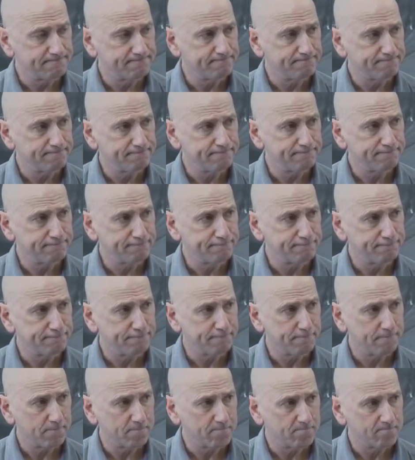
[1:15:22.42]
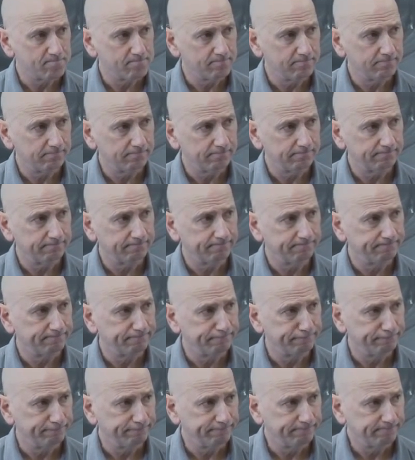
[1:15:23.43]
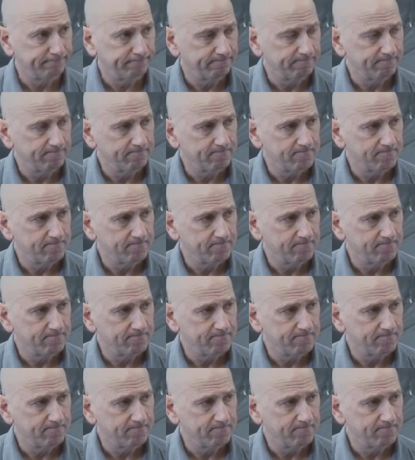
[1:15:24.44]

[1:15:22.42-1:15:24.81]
matter only within a